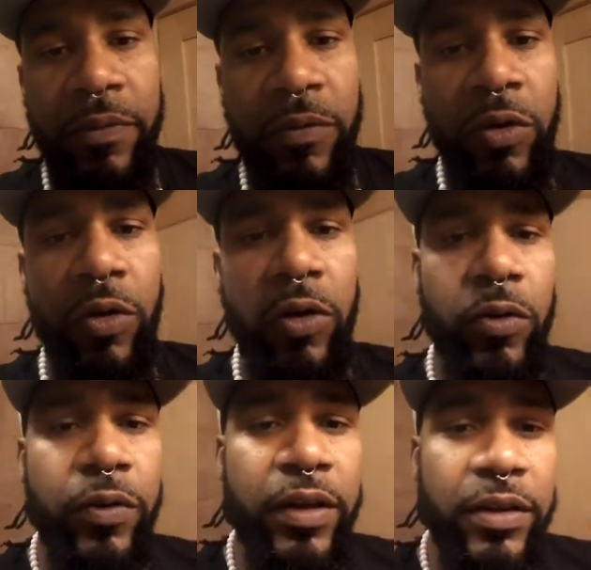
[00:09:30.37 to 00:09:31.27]

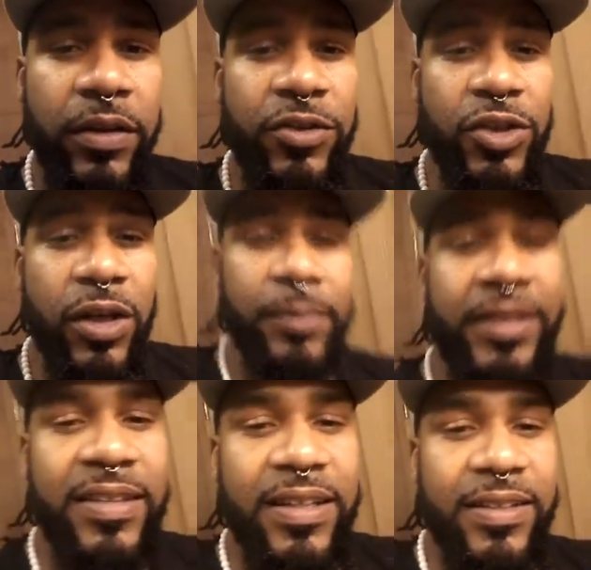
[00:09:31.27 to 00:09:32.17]
the shaman
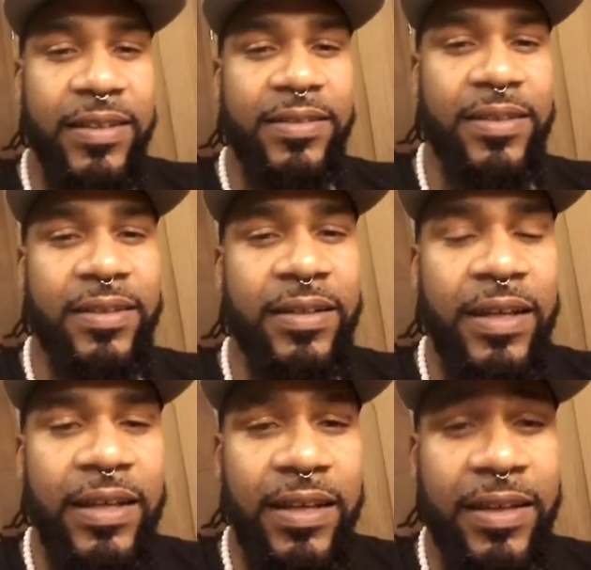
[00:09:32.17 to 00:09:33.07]
techniques and
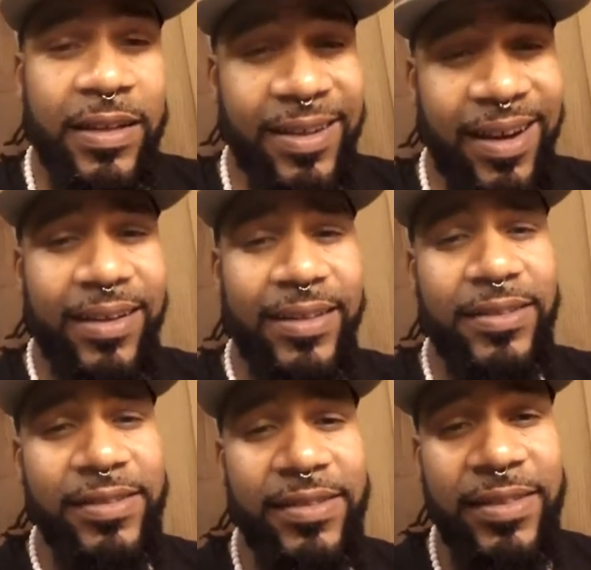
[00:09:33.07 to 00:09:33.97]
the
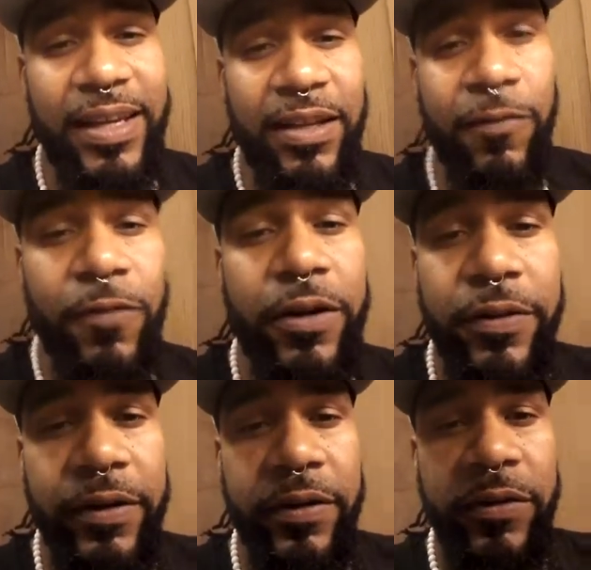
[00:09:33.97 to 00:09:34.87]
knowledge to take it further,